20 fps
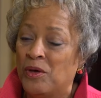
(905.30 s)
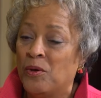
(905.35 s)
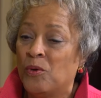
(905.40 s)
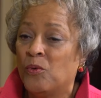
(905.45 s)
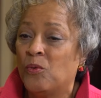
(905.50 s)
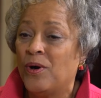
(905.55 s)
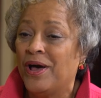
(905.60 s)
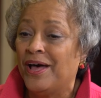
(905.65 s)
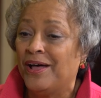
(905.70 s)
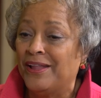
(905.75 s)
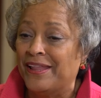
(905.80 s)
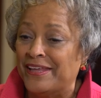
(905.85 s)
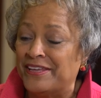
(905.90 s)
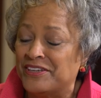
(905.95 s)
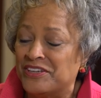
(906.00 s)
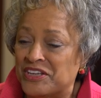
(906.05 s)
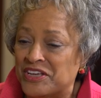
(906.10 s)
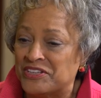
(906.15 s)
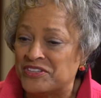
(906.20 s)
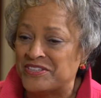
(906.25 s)
Well,
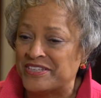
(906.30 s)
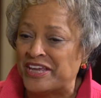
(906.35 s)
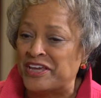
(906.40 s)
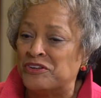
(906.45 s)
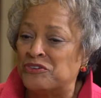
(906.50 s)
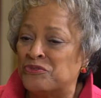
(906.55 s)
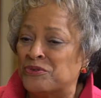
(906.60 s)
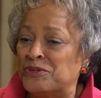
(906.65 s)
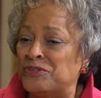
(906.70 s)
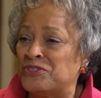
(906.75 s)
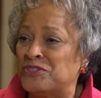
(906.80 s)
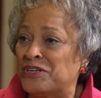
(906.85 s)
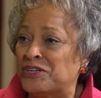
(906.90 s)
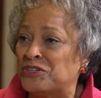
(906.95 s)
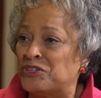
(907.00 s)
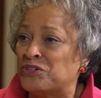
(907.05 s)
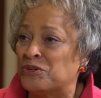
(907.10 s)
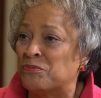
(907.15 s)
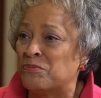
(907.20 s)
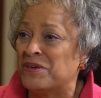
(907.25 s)
it's interesting
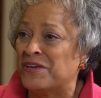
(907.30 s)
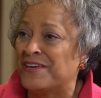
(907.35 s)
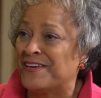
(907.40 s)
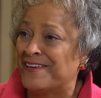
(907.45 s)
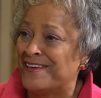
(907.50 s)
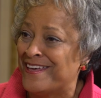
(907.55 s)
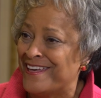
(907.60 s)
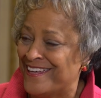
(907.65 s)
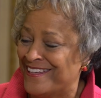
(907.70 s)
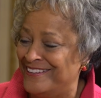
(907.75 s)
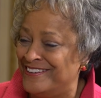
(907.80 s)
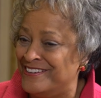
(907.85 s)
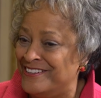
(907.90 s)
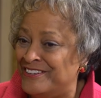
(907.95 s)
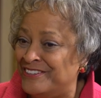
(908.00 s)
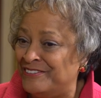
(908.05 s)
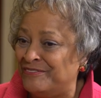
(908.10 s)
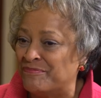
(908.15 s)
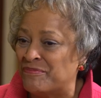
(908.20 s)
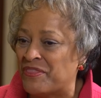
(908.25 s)
to me
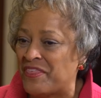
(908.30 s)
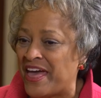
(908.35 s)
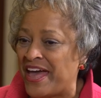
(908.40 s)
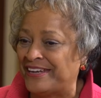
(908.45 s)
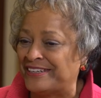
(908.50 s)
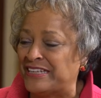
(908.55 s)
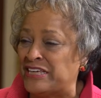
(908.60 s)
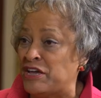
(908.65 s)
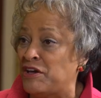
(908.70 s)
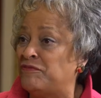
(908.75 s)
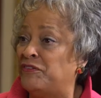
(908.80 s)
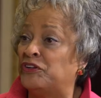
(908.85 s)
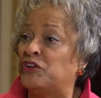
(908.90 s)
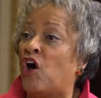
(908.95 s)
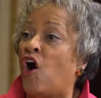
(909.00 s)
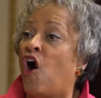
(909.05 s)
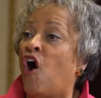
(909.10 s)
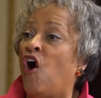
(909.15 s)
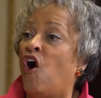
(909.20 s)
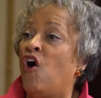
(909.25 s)
that given
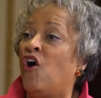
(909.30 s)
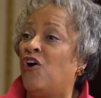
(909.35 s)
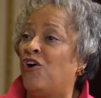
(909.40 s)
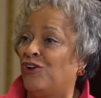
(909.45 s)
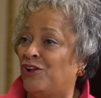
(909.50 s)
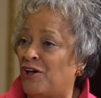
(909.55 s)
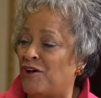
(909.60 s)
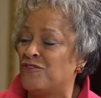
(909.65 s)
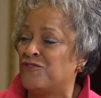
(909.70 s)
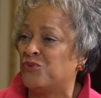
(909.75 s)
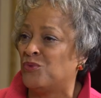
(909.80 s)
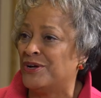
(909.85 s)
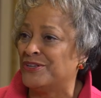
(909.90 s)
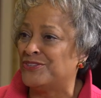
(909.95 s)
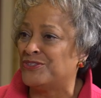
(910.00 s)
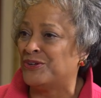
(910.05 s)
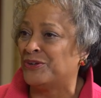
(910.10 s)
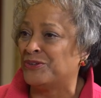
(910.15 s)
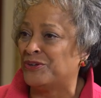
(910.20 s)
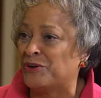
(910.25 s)
all of
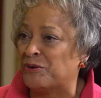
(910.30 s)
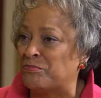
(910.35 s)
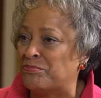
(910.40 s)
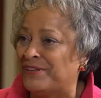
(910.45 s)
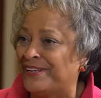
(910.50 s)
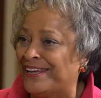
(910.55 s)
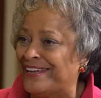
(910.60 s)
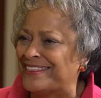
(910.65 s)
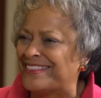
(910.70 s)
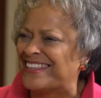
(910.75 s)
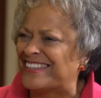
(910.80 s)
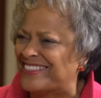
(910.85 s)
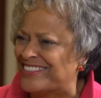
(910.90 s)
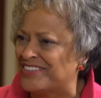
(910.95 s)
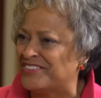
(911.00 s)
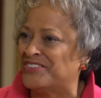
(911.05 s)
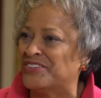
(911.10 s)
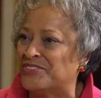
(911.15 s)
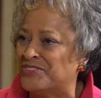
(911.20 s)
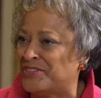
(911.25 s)
what's on your plate, that
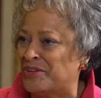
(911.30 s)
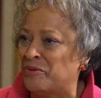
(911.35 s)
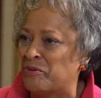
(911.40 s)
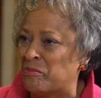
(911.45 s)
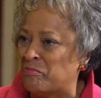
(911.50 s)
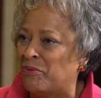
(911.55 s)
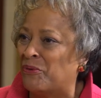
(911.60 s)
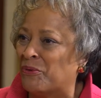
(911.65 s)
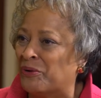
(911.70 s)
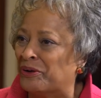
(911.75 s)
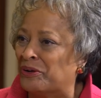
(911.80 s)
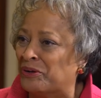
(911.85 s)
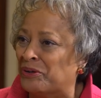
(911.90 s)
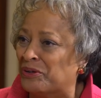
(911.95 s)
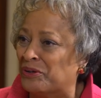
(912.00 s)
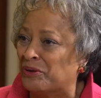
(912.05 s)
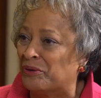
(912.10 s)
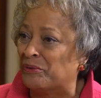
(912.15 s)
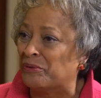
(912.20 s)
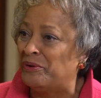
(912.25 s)
this is so important to
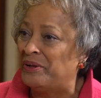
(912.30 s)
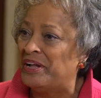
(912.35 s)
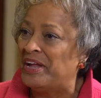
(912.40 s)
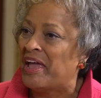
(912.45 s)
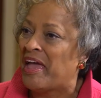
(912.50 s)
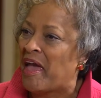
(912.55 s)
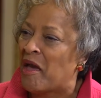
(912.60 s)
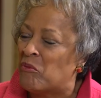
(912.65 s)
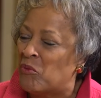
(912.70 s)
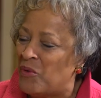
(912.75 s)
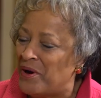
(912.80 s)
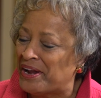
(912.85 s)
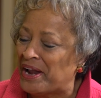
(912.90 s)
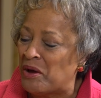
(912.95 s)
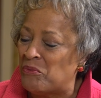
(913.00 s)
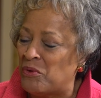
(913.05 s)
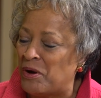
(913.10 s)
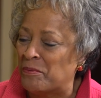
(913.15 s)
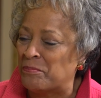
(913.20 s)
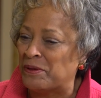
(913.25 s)
you. And what I
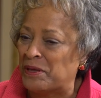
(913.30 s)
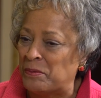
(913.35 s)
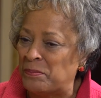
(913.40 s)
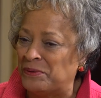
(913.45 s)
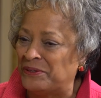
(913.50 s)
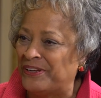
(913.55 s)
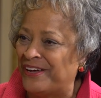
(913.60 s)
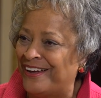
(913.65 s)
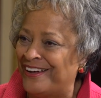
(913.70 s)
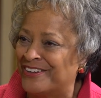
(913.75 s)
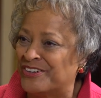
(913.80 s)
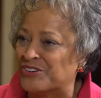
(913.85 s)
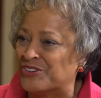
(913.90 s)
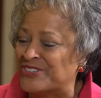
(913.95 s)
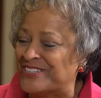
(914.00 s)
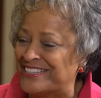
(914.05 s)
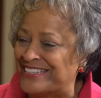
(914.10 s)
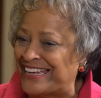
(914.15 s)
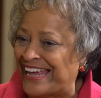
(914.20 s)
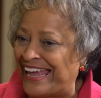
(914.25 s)
want people to
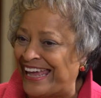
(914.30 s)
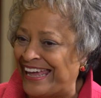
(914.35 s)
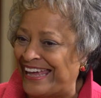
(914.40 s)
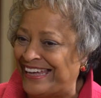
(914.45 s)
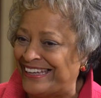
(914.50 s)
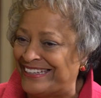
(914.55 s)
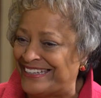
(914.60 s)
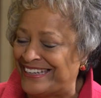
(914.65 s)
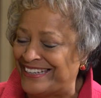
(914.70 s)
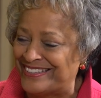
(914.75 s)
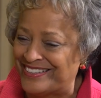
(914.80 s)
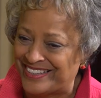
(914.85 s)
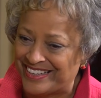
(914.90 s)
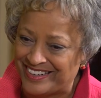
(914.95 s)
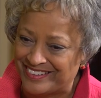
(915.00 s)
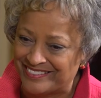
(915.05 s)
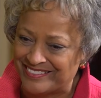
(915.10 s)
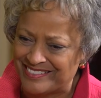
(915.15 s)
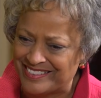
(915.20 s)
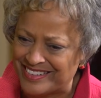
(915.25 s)
understand as
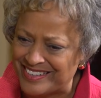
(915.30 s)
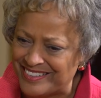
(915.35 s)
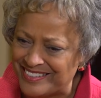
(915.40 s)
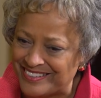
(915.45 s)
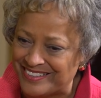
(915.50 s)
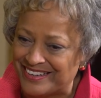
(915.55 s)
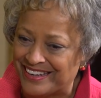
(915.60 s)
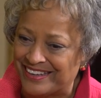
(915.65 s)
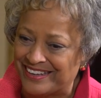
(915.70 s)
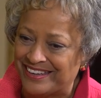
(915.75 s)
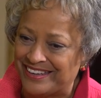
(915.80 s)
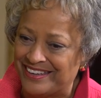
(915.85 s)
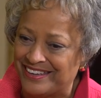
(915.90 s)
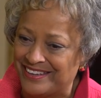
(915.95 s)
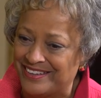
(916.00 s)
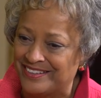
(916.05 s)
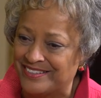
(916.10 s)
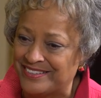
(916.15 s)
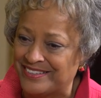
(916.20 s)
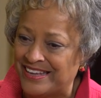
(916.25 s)
they're listening
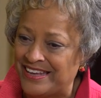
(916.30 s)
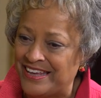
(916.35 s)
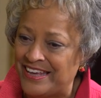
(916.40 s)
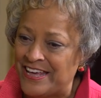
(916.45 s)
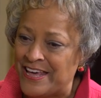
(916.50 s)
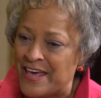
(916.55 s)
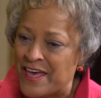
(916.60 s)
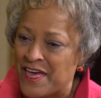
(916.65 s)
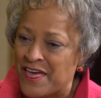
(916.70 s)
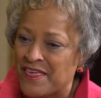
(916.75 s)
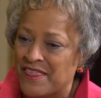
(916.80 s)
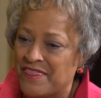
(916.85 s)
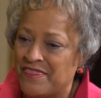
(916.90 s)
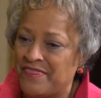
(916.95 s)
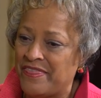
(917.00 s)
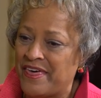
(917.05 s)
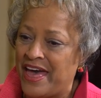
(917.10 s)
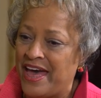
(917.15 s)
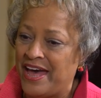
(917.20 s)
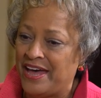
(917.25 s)
is
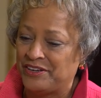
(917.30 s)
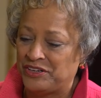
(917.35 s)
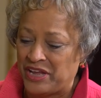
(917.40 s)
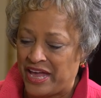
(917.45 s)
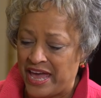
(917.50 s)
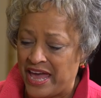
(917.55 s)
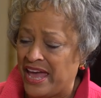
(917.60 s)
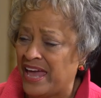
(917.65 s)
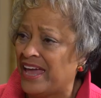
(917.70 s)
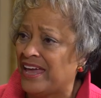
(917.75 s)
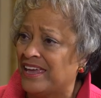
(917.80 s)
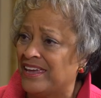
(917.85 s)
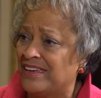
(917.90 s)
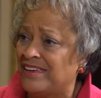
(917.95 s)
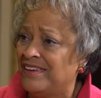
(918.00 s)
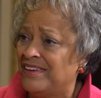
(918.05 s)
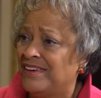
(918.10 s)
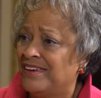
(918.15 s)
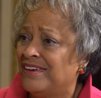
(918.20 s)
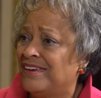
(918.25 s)
that,
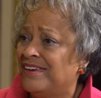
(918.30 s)
A,